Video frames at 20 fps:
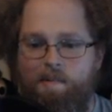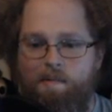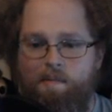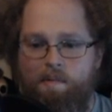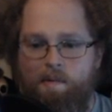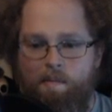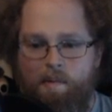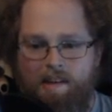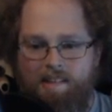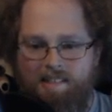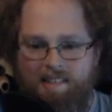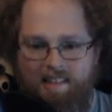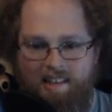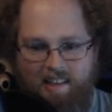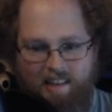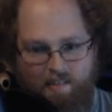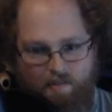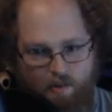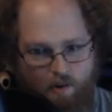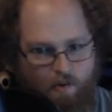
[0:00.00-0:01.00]
But basically, like,
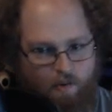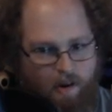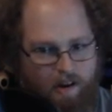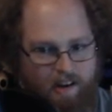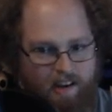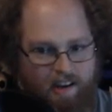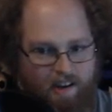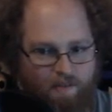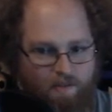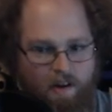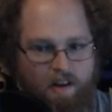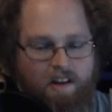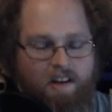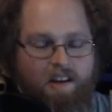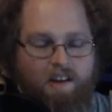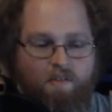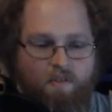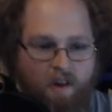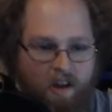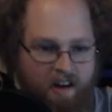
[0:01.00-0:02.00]
if you're running and running
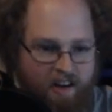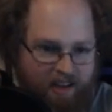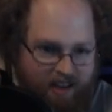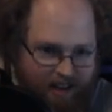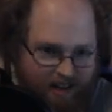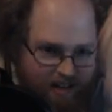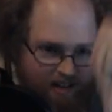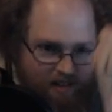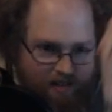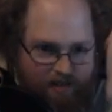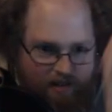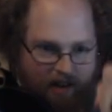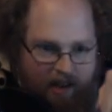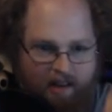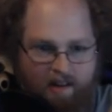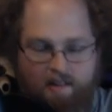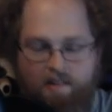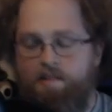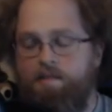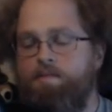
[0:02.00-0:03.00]
and running
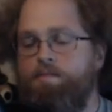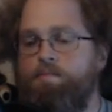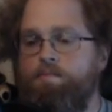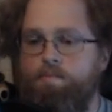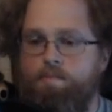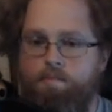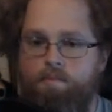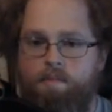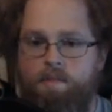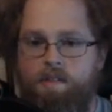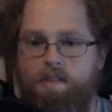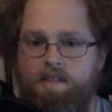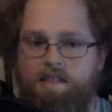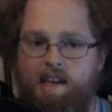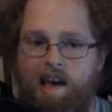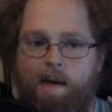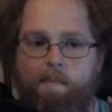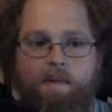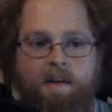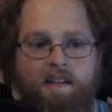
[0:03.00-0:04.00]
and
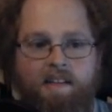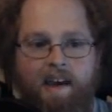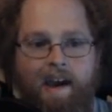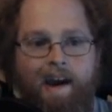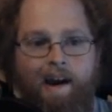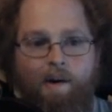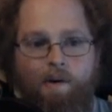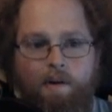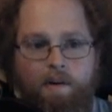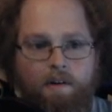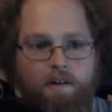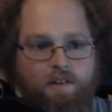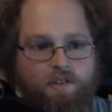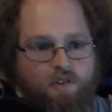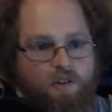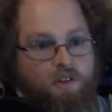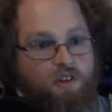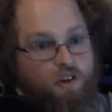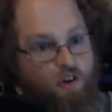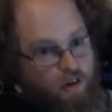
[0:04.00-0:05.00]
tapping down so
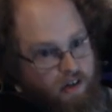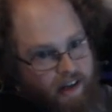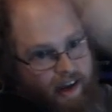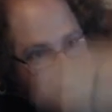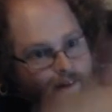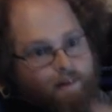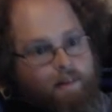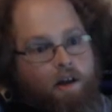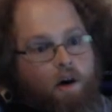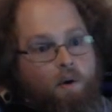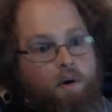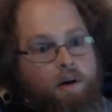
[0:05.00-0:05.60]
that you're down low